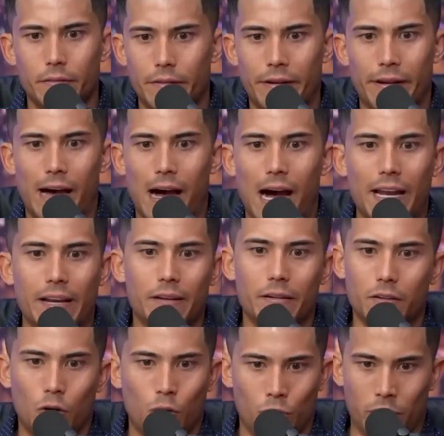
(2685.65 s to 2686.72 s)
not
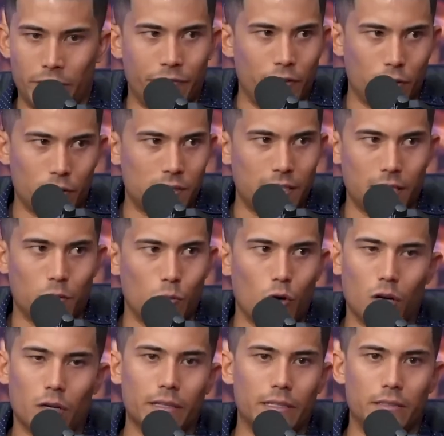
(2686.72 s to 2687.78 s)
only focusing on
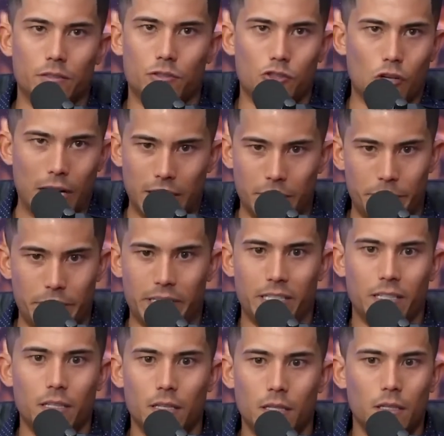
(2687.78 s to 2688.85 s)
work and trying to
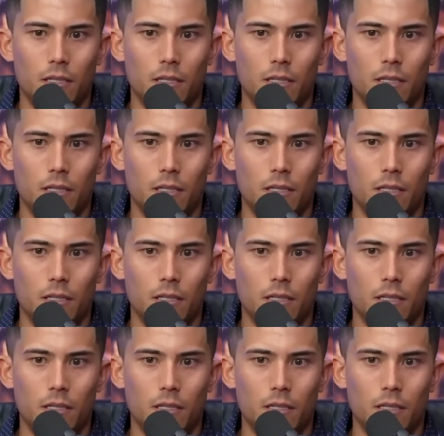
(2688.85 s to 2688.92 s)
be